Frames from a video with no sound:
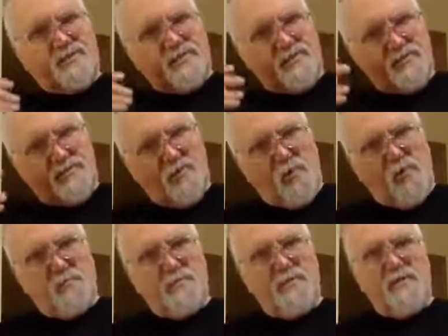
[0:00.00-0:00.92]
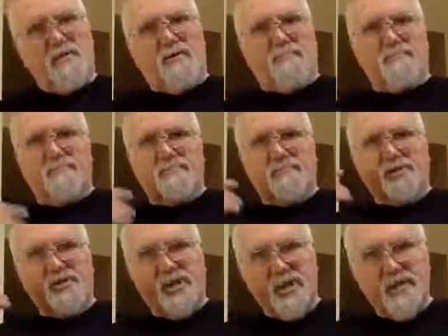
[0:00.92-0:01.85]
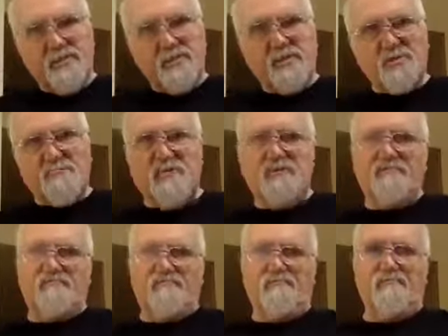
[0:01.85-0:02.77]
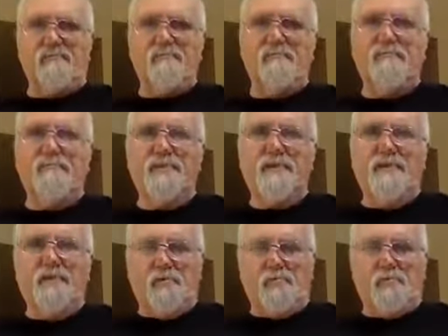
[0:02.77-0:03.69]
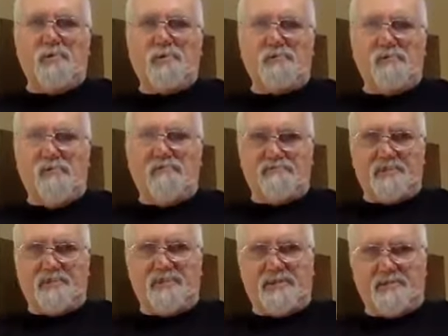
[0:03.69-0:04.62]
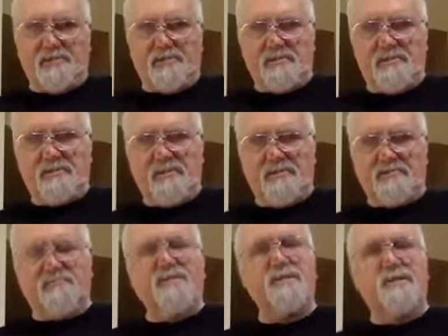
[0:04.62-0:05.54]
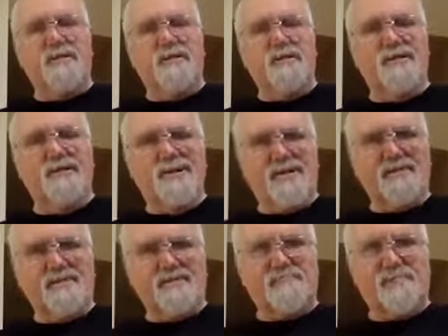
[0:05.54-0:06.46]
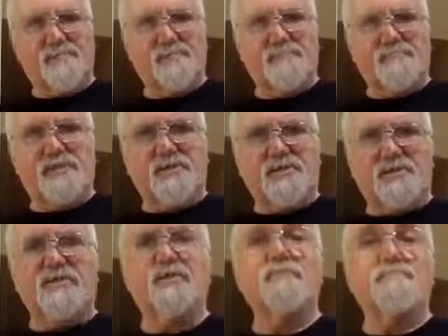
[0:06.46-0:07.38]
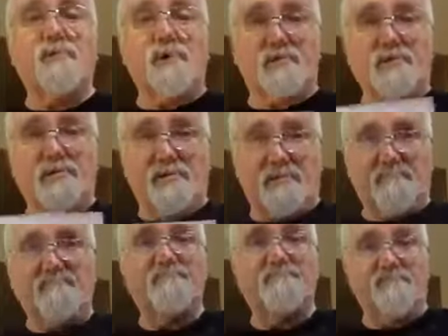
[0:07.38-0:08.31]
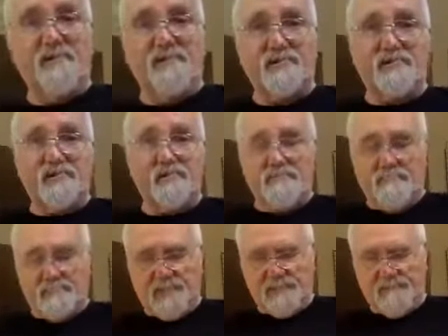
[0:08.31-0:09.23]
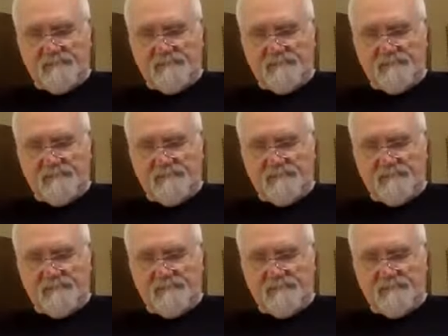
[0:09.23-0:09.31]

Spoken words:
to open up, change the metaphor of what their office is. Instead of seeing it in negative terms, see it in positive, fun terms.